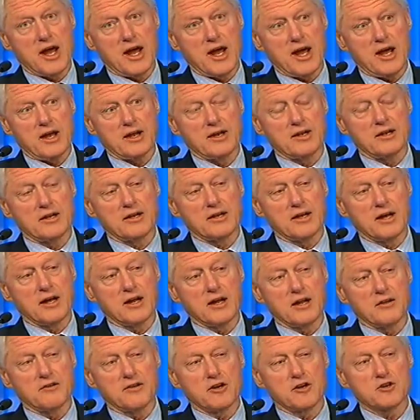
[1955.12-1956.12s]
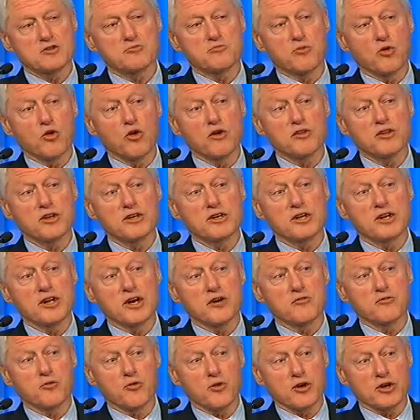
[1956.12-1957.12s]
And there's more than
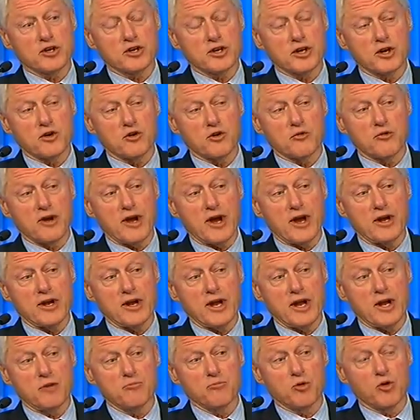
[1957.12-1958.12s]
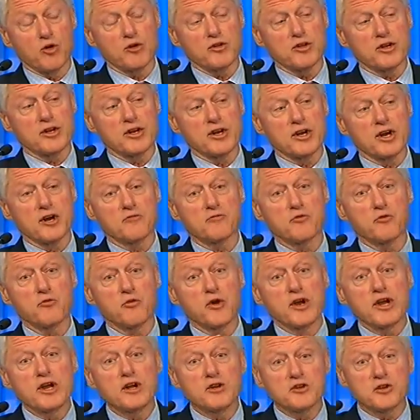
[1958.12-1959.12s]
enough work to go around and more than enough
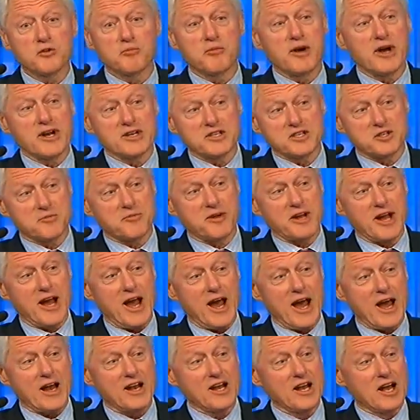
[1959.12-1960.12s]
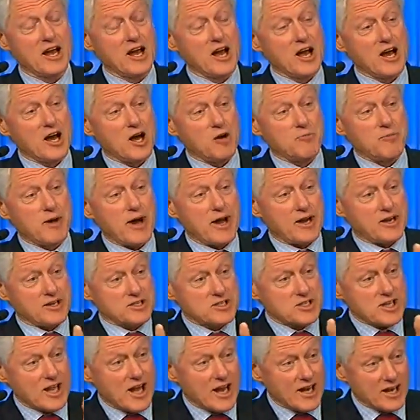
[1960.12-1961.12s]
real debates to be had about
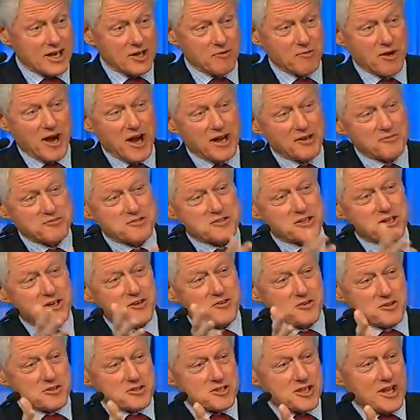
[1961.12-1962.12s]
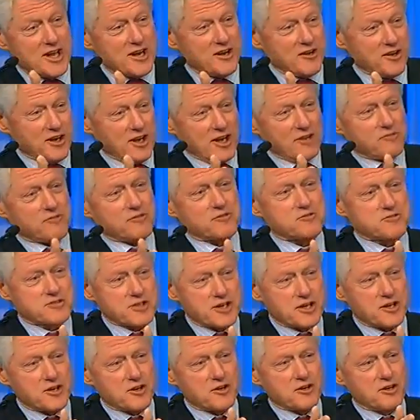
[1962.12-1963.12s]
a slightly right of center or a slightly left of
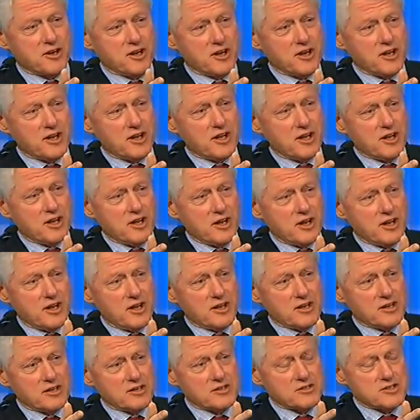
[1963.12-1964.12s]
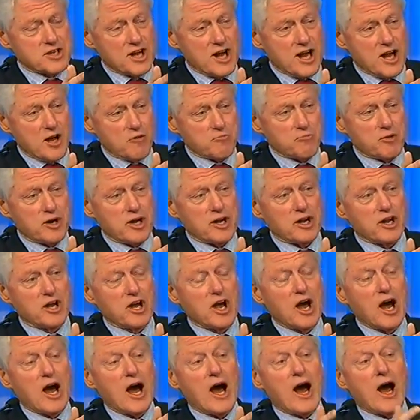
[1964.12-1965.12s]
center job.
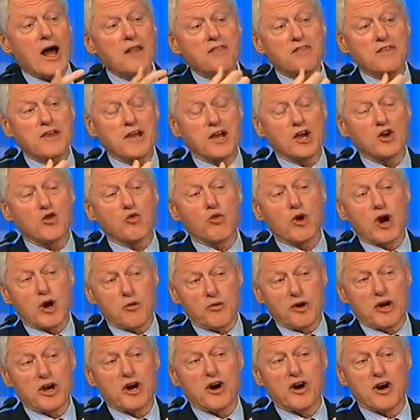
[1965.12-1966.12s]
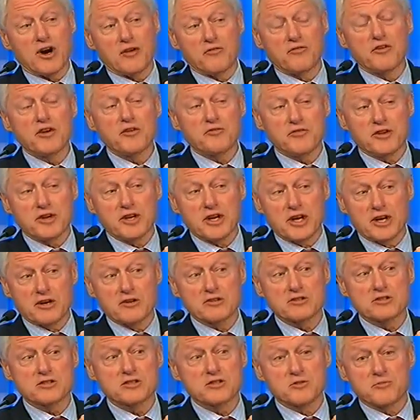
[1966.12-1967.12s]
But I think where we are in 50
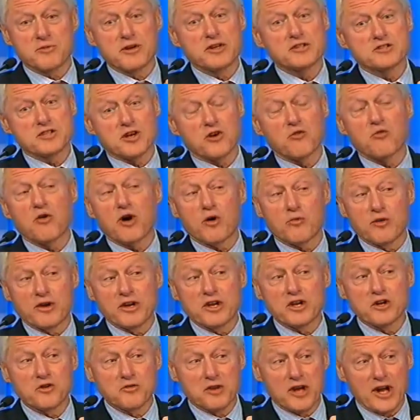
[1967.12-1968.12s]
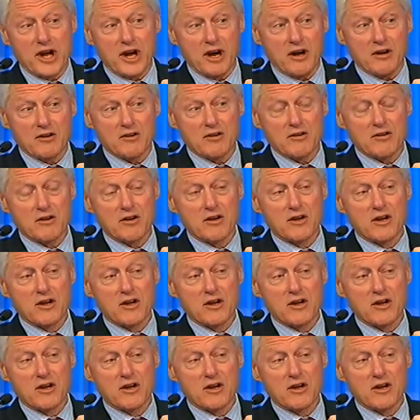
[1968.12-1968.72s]
years depends on what we do now.